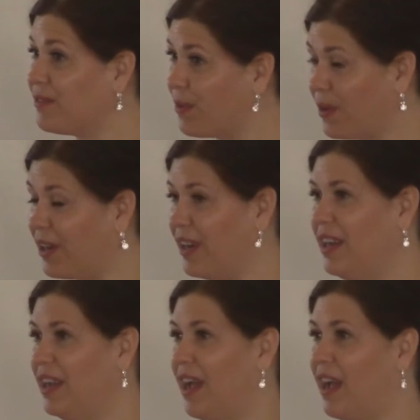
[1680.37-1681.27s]
for
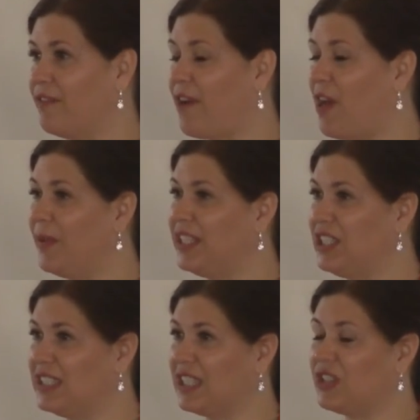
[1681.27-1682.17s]
um, following
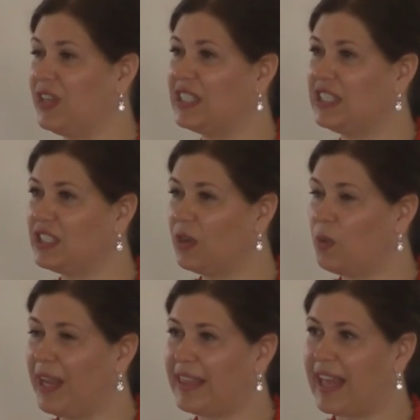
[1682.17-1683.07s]
Jesus. So it's just a
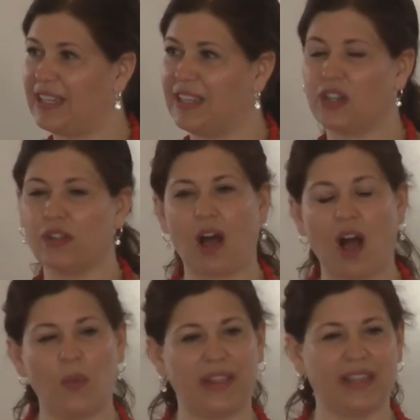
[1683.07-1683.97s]
week that deals a
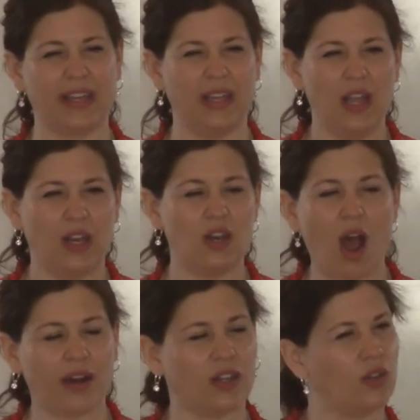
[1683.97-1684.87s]
lot with the
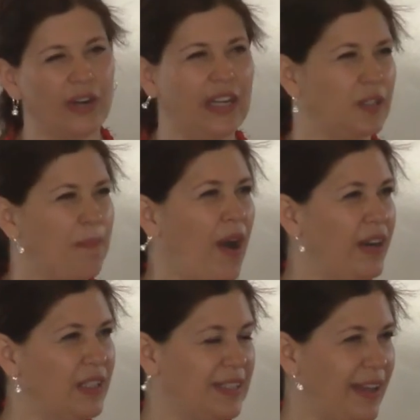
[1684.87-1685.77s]
not glorious
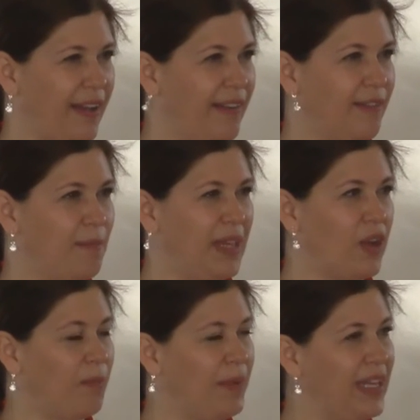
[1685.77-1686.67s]
parts of being
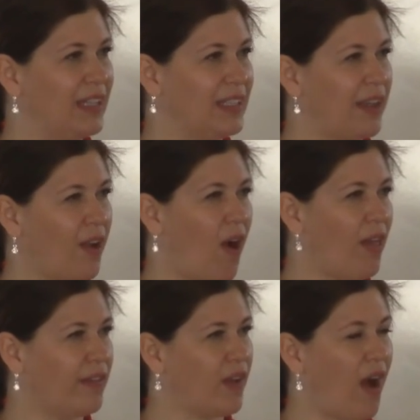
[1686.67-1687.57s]
obedient to the call
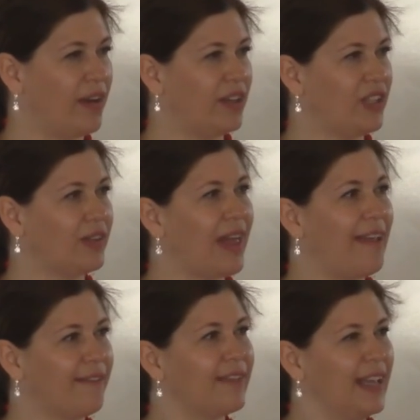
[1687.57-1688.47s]
of God on your
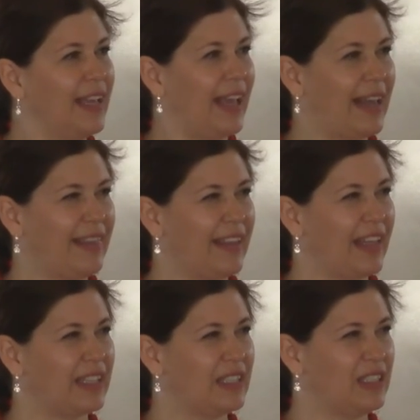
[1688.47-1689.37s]
life. And I think
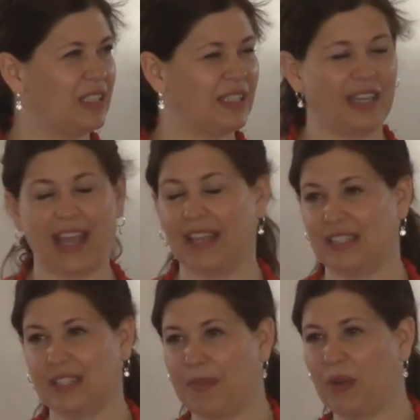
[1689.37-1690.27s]
that's just, again,
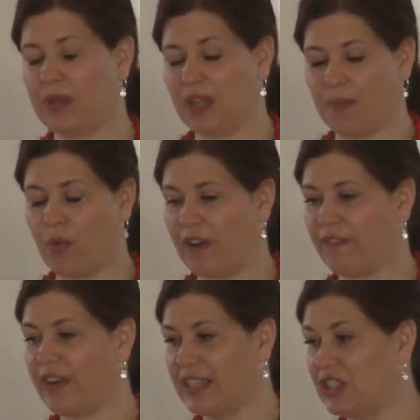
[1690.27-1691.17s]
something really important
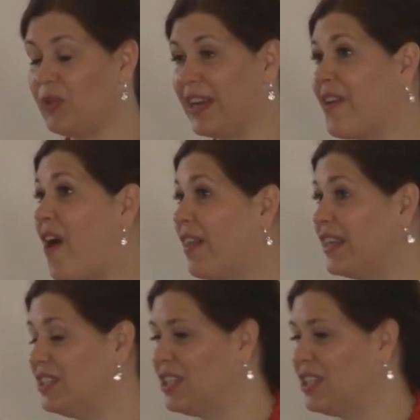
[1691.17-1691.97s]
for us to acknowledge